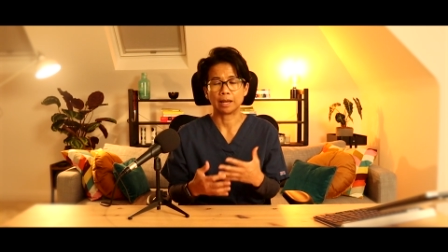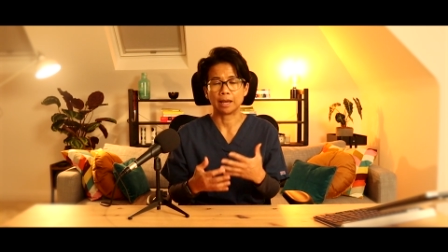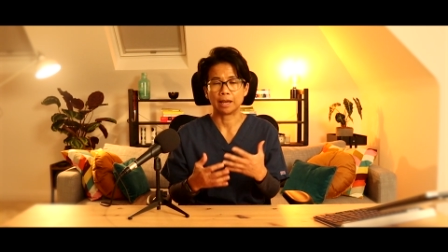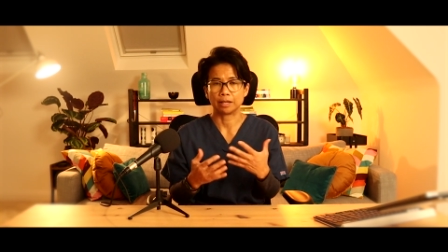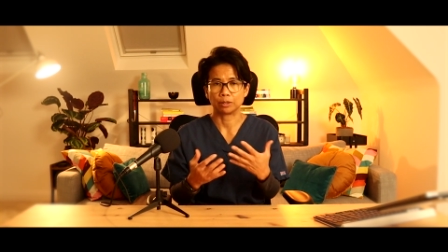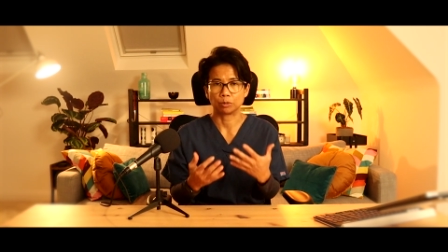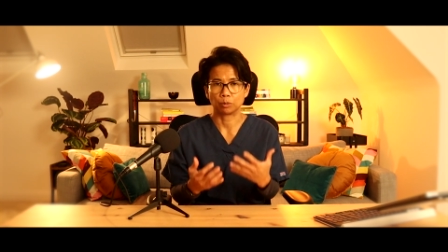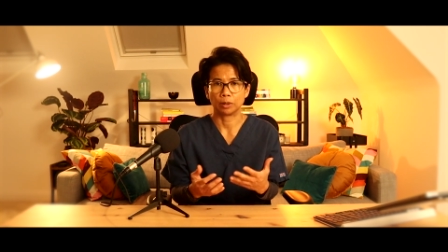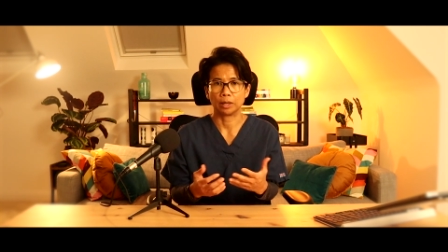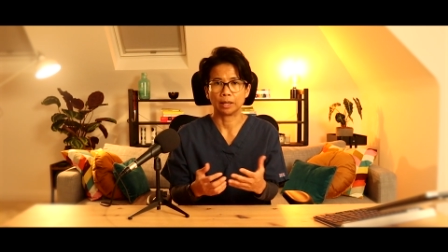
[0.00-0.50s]

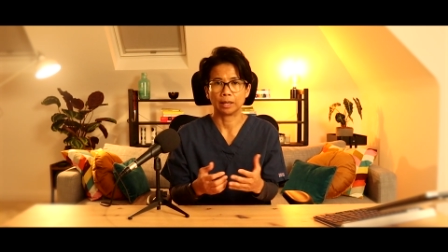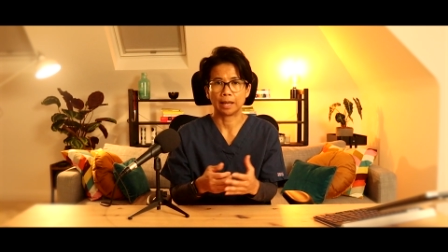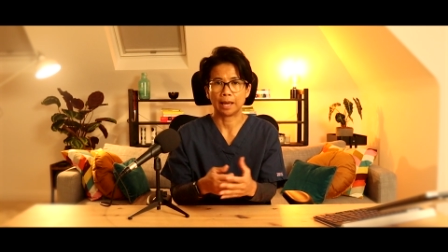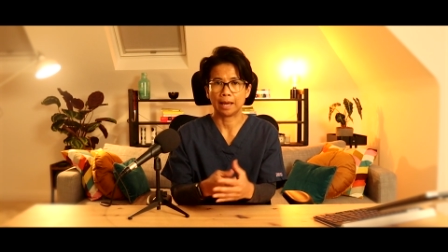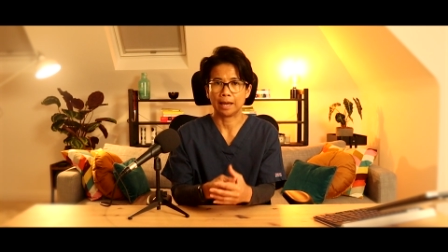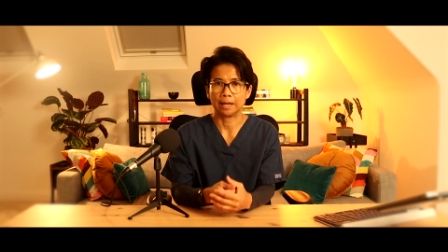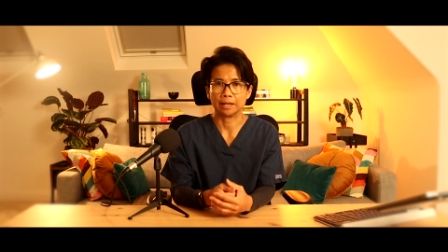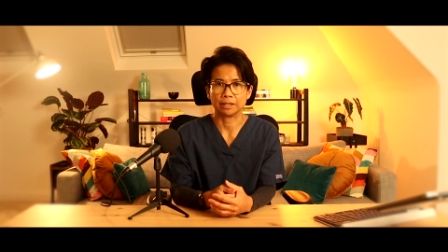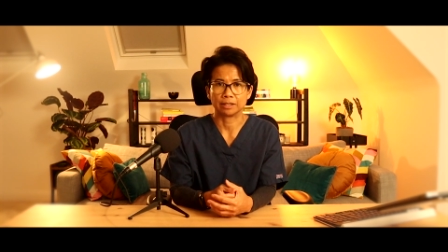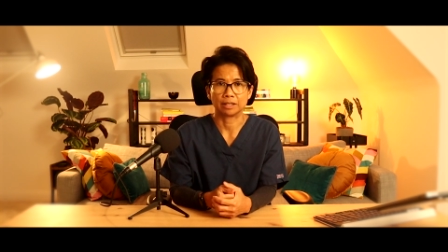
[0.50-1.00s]
as well
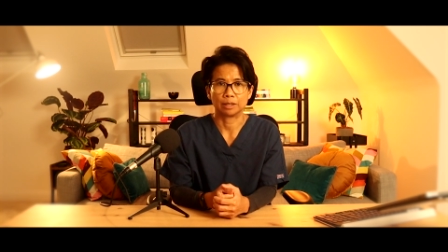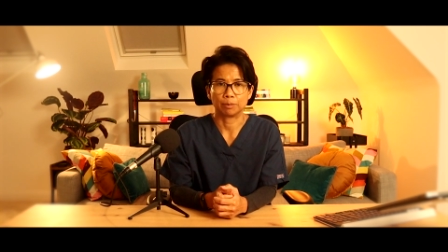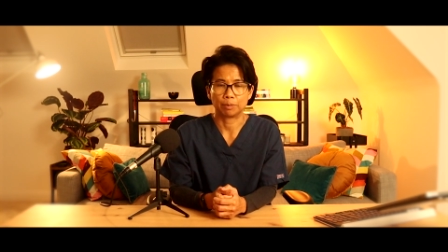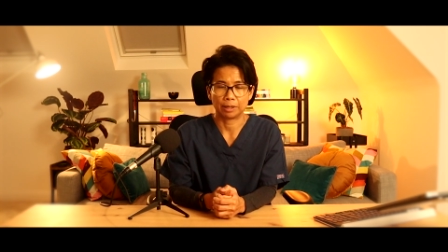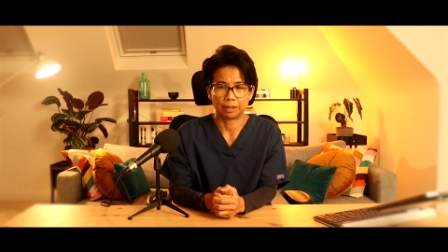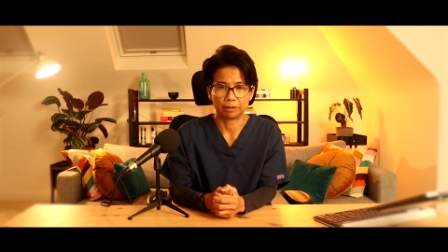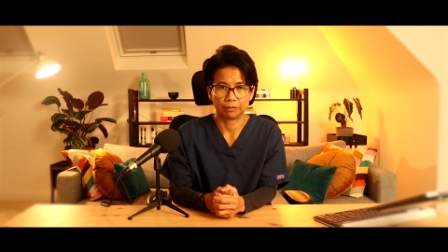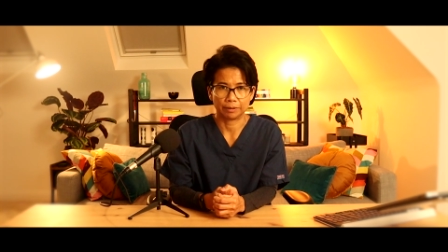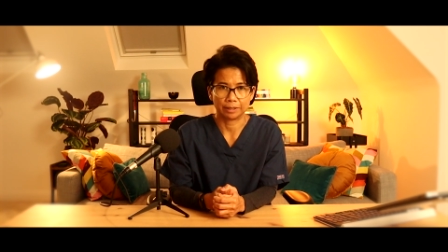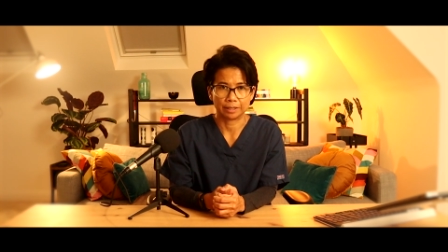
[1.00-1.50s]
as the
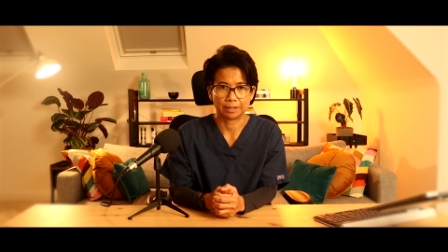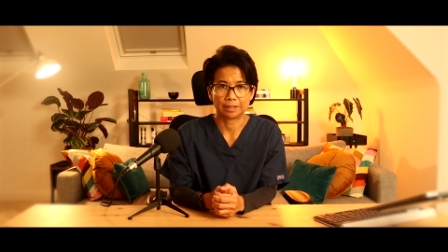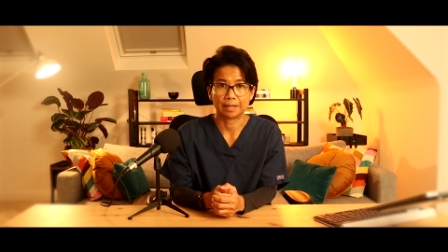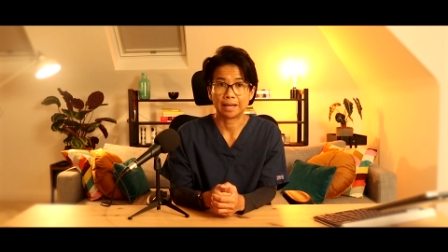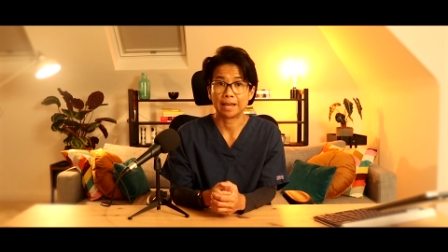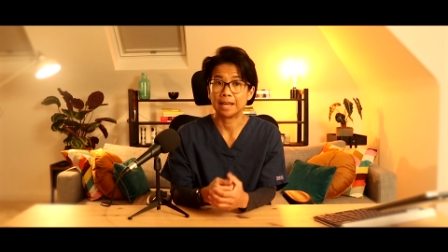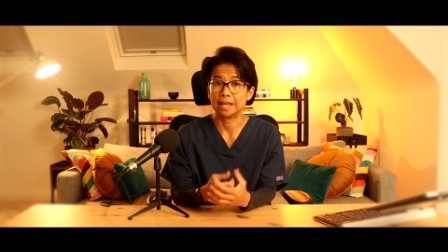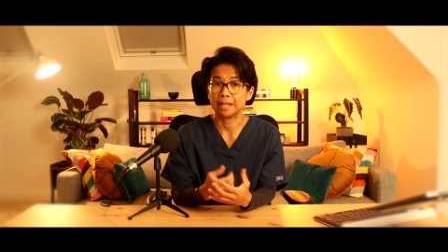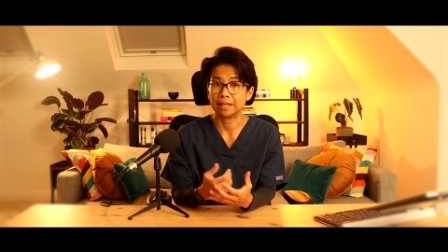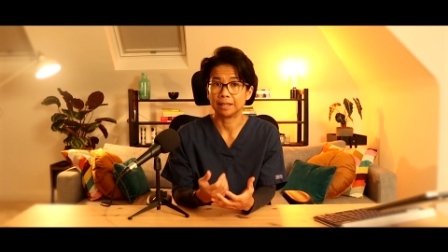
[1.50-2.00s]
pelvis
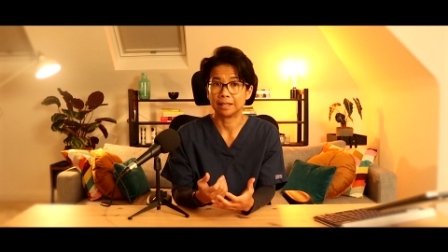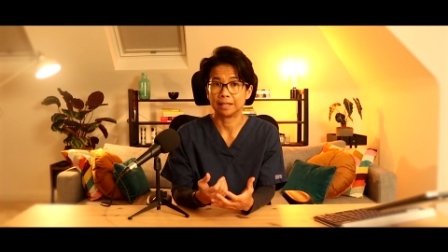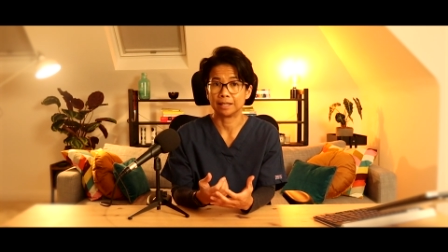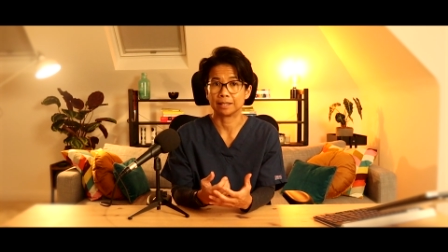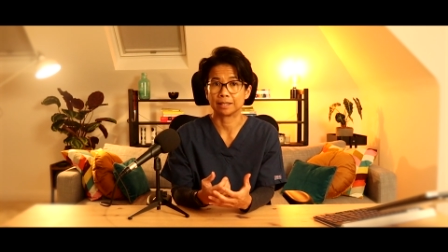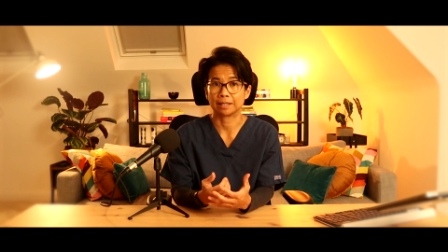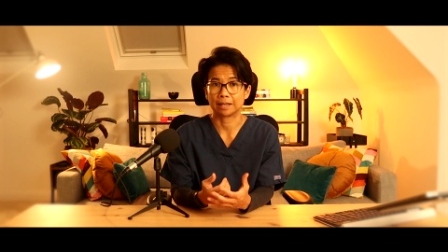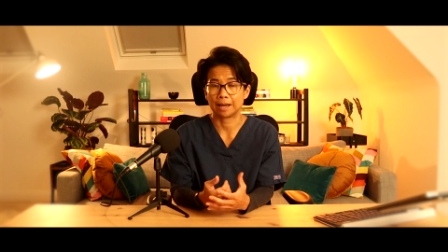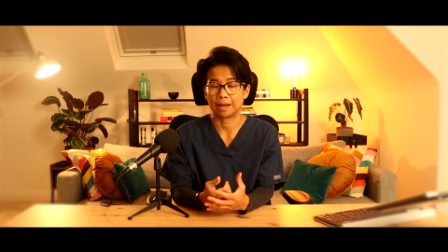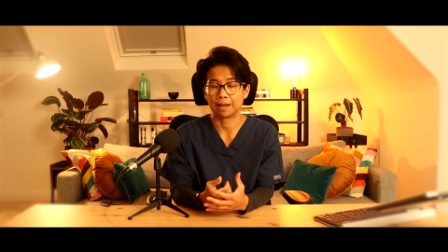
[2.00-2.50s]
in this
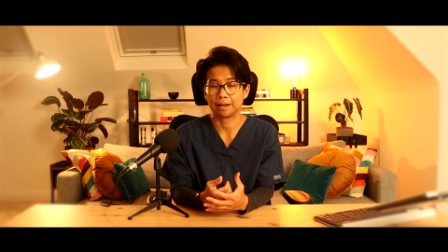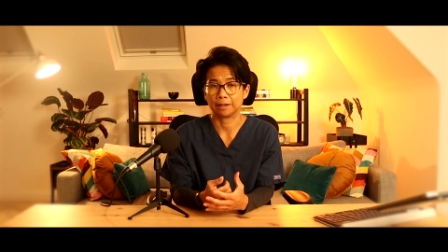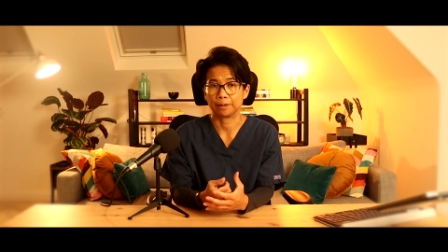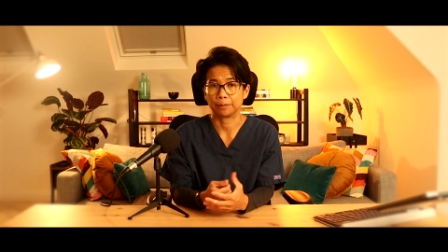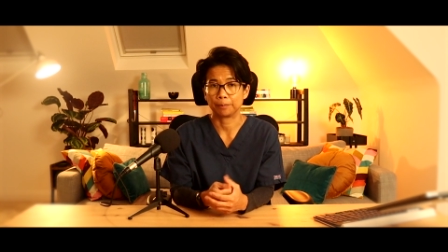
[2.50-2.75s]
scan.